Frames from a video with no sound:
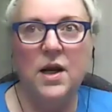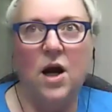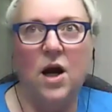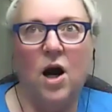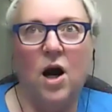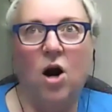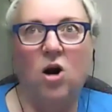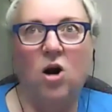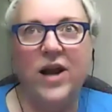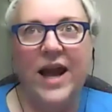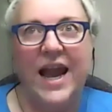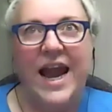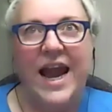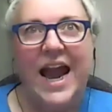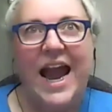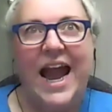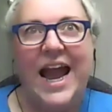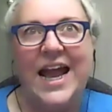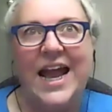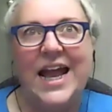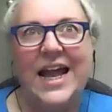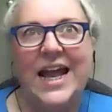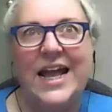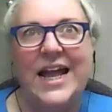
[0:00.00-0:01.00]
Okay,
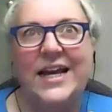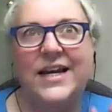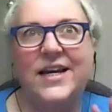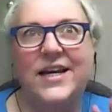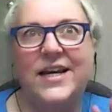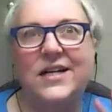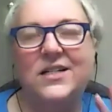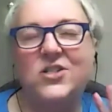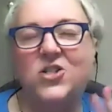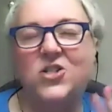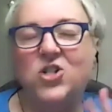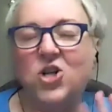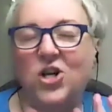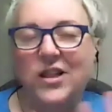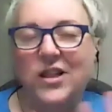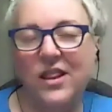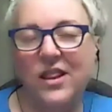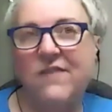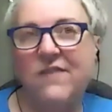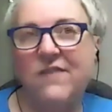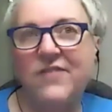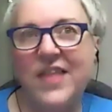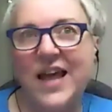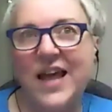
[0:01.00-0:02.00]
and so I
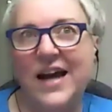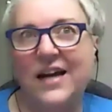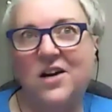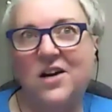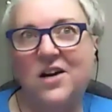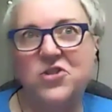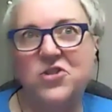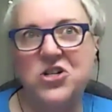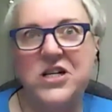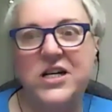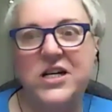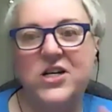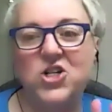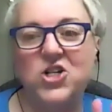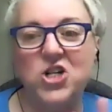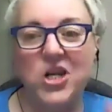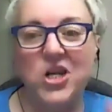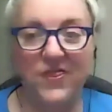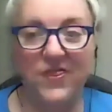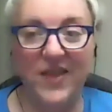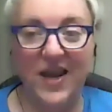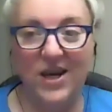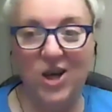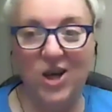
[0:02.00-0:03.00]
love that conversation.
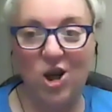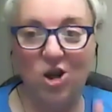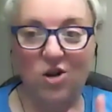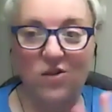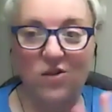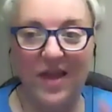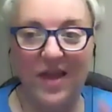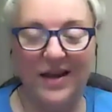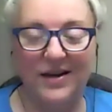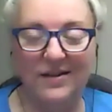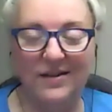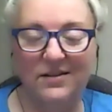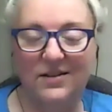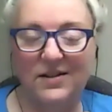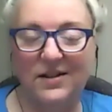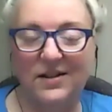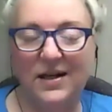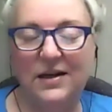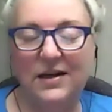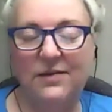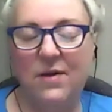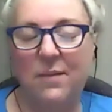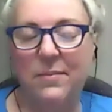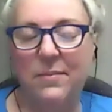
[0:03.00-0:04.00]
Thank you. That
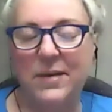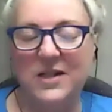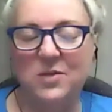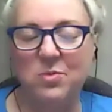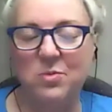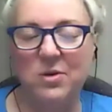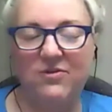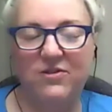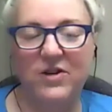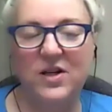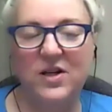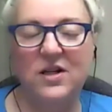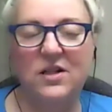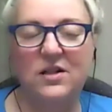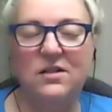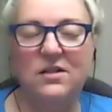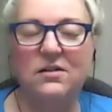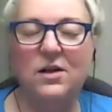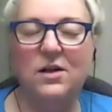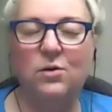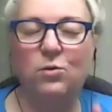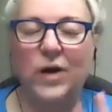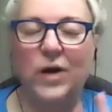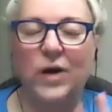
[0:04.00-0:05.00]
uh, that makes me
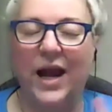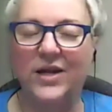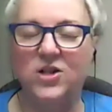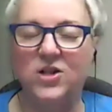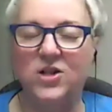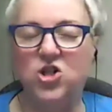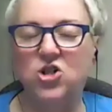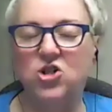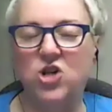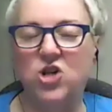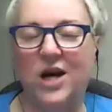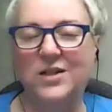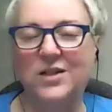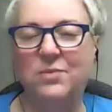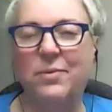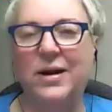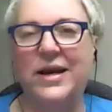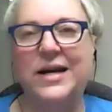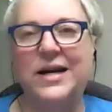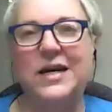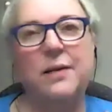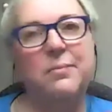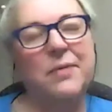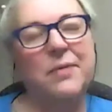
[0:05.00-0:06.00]
feel as you talked
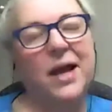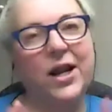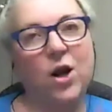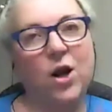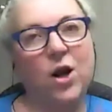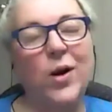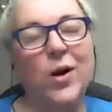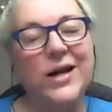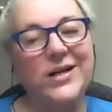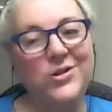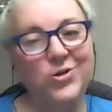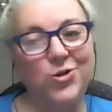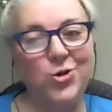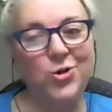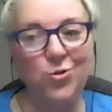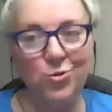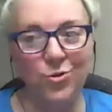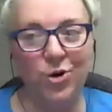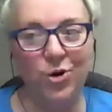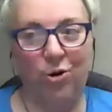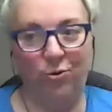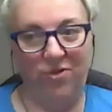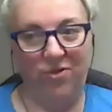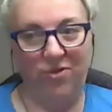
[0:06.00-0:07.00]
about it. I'm like, oh, I do
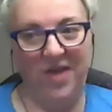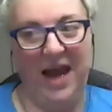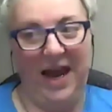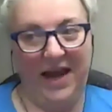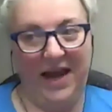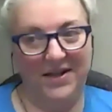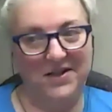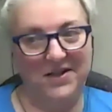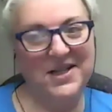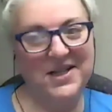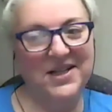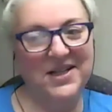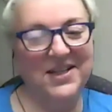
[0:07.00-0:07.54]
know that.